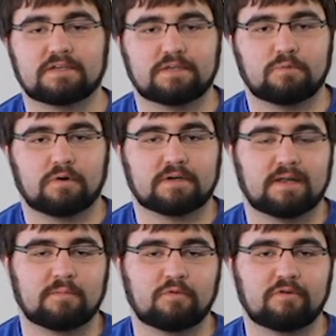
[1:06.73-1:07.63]
She worked
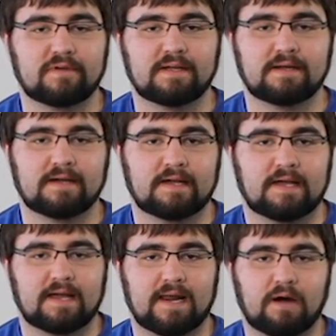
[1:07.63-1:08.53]
on a movie
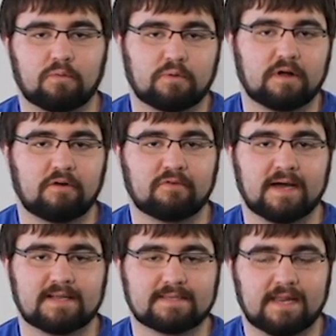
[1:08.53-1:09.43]
and I would work
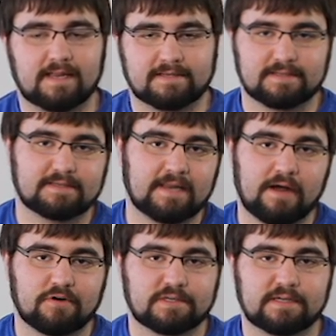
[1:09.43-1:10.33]
overnight, so I'd have a
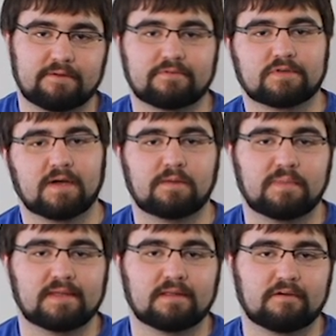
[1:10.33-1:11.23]
16-hour shift, so I'd
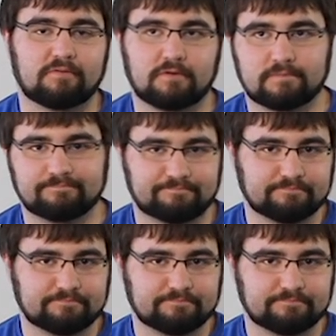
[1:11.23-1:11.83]
be there for